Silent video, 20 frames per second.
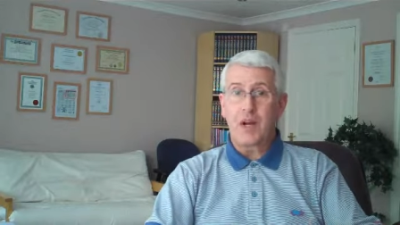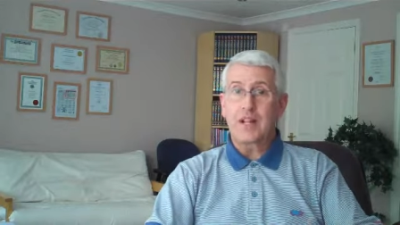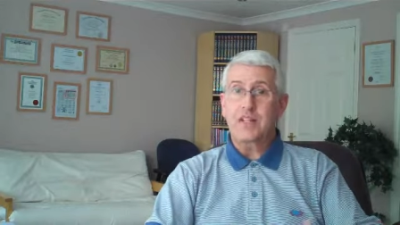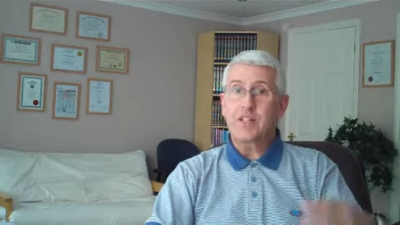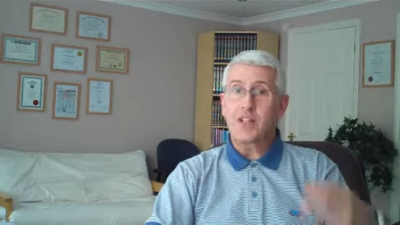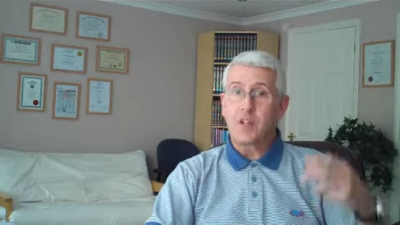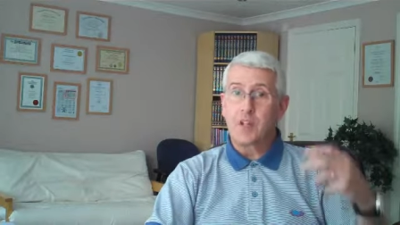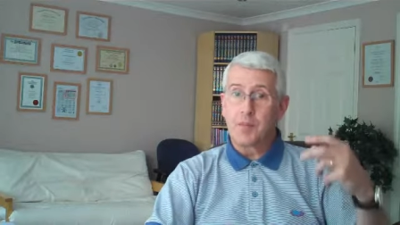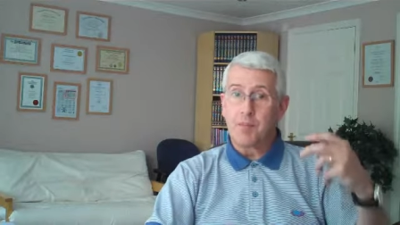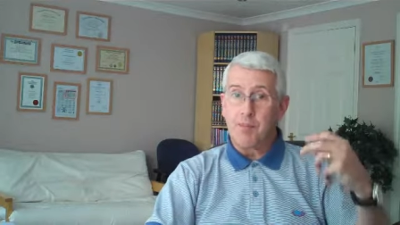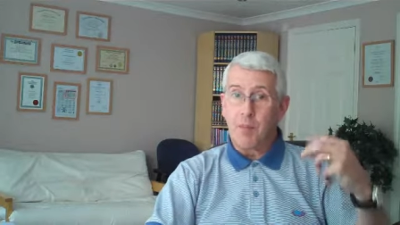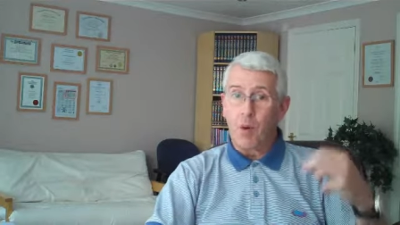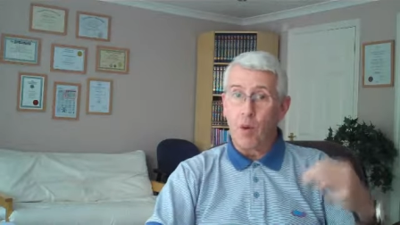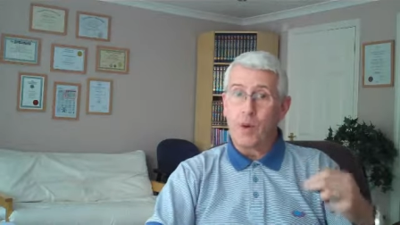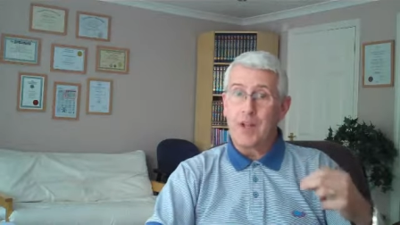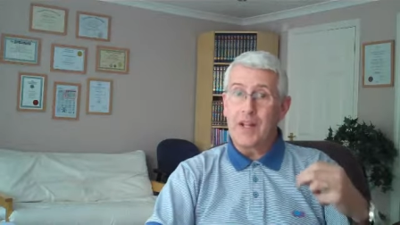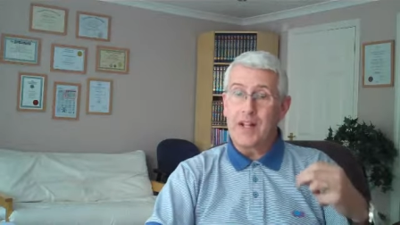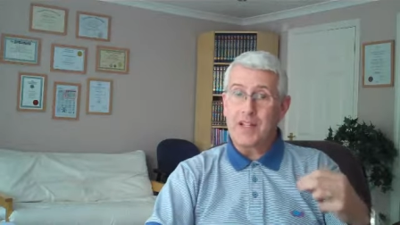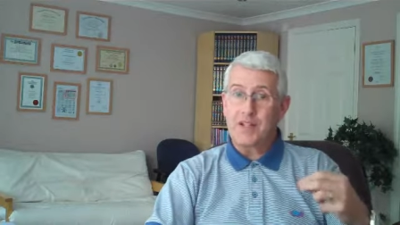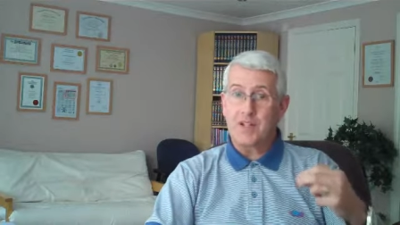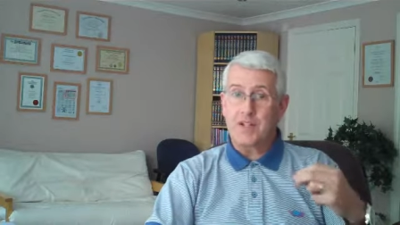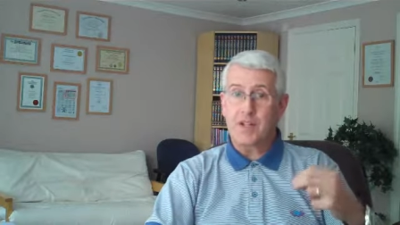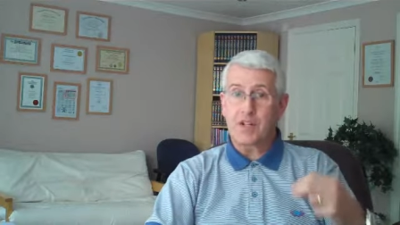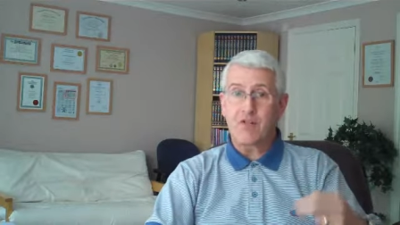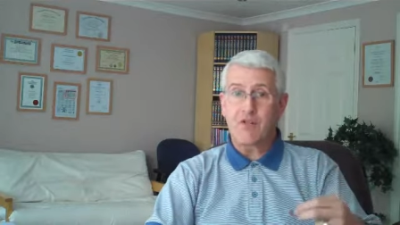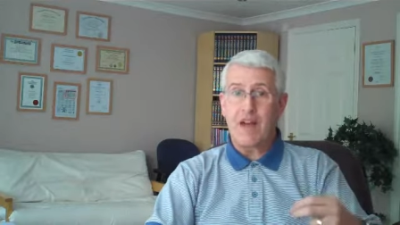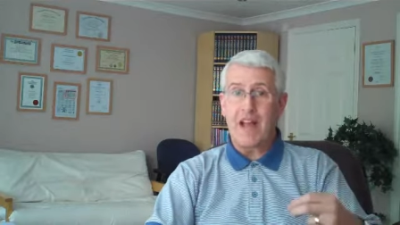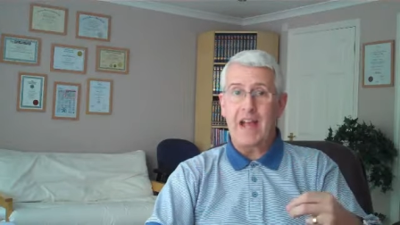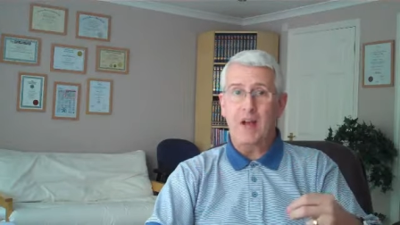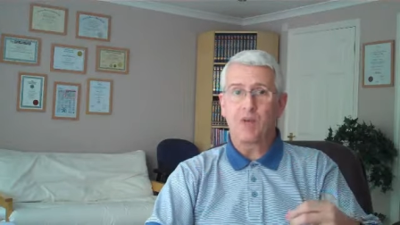until the ball hits the
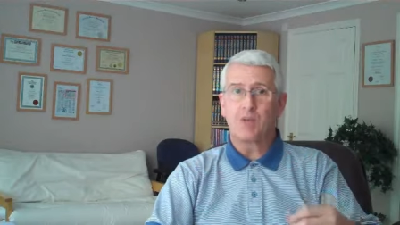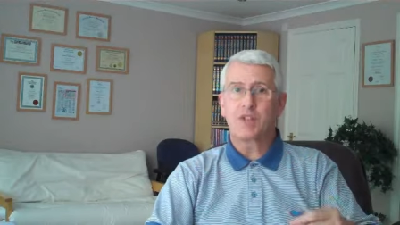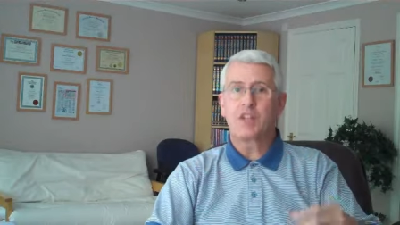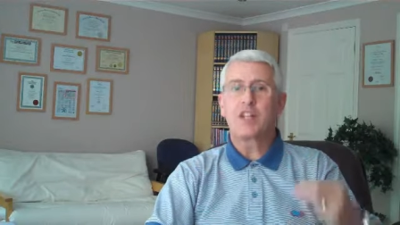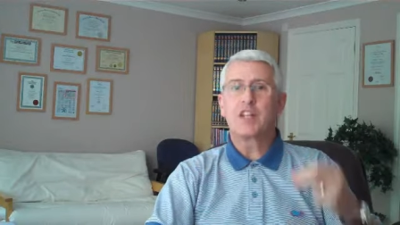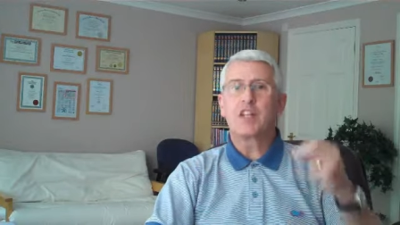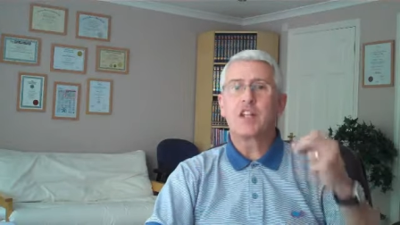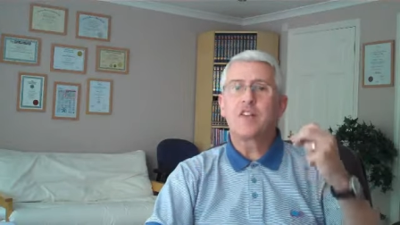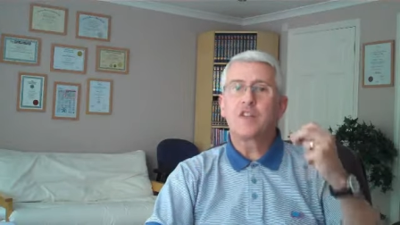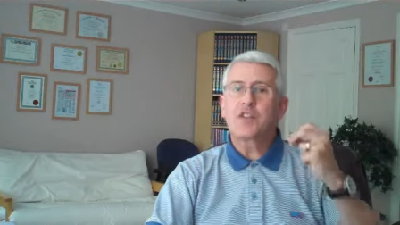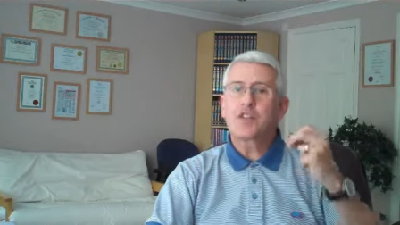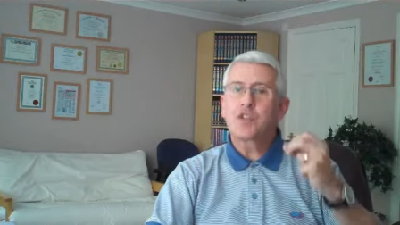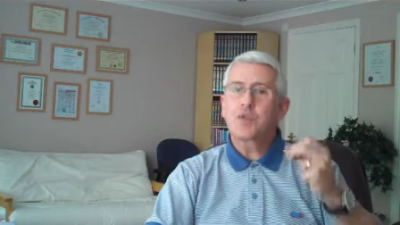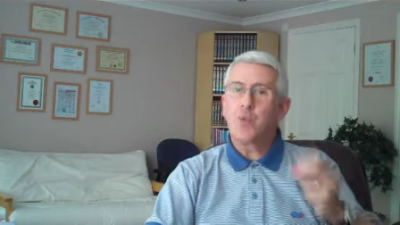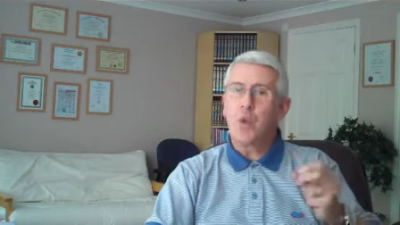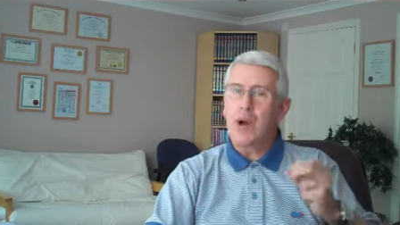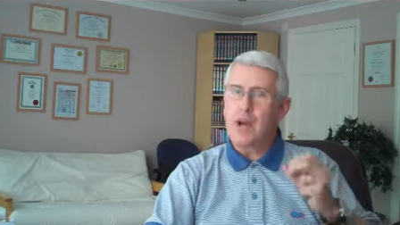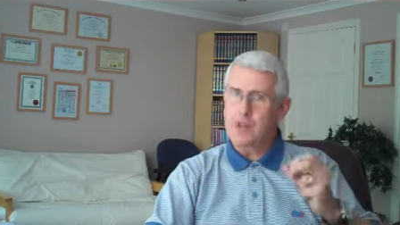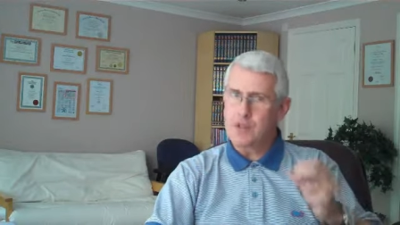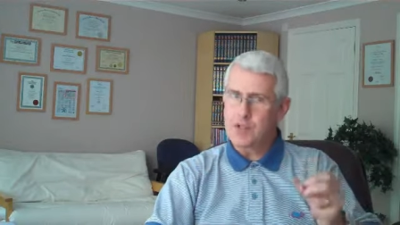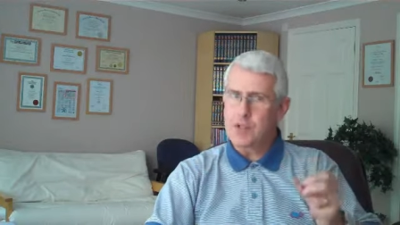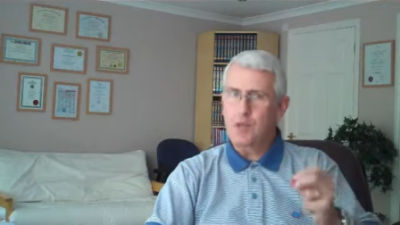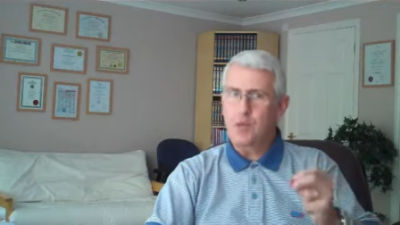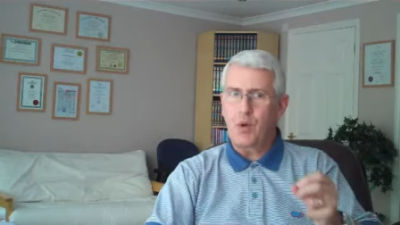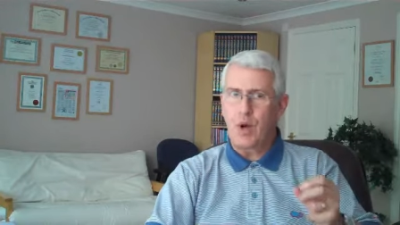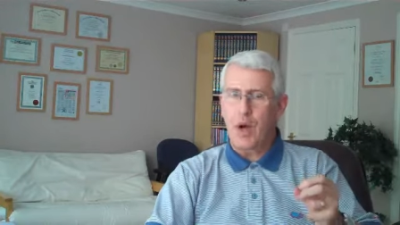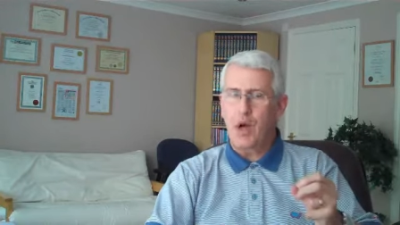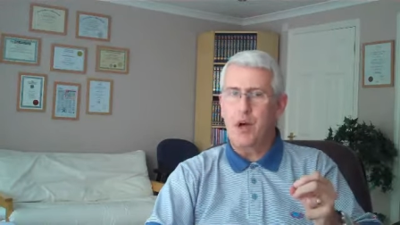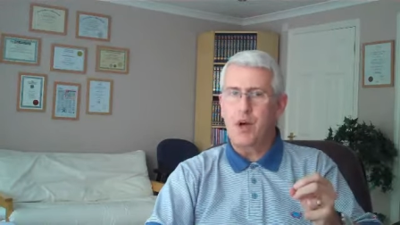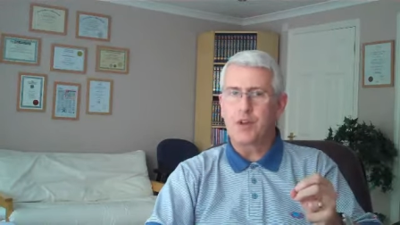ground, then you've swung too
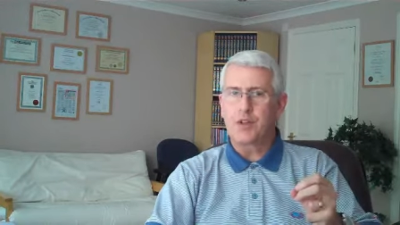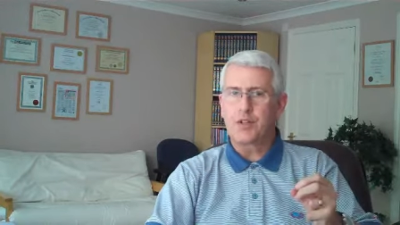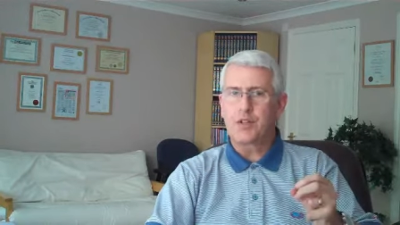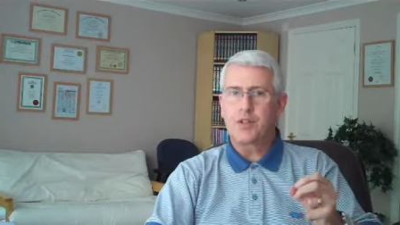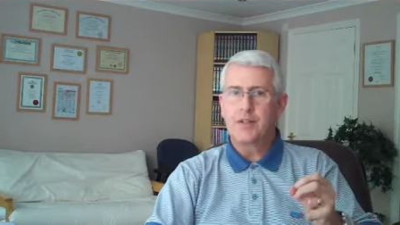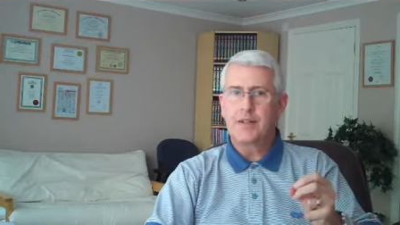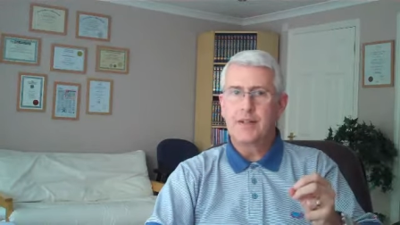hard.